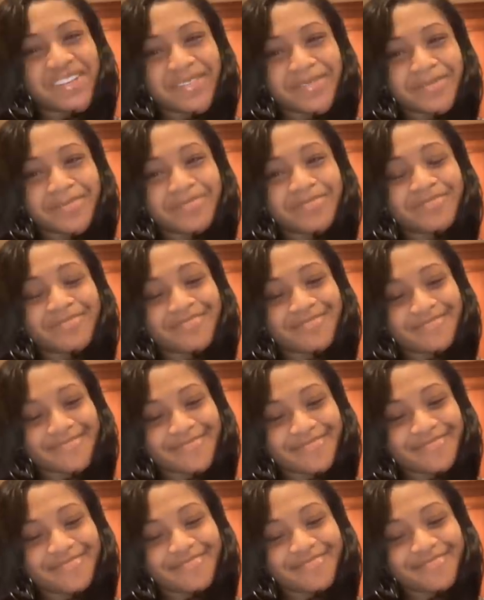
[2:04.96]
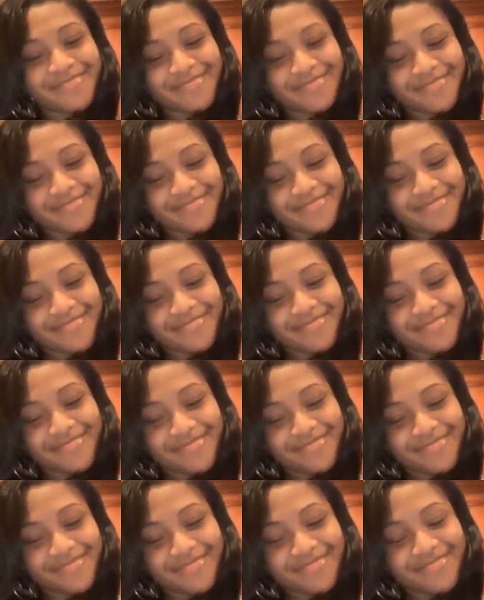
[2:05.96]

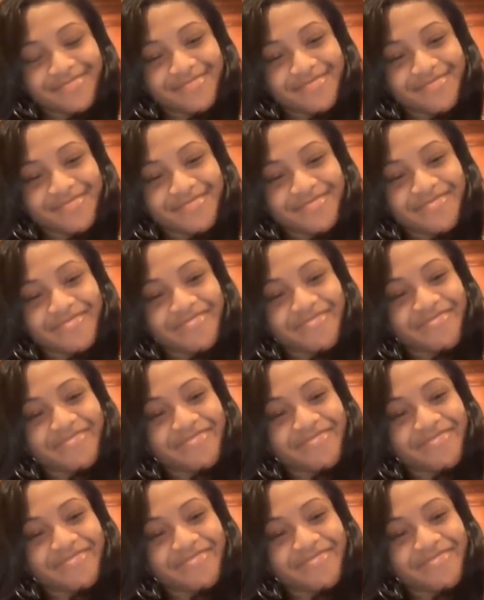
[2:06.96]
The person shown says nothing.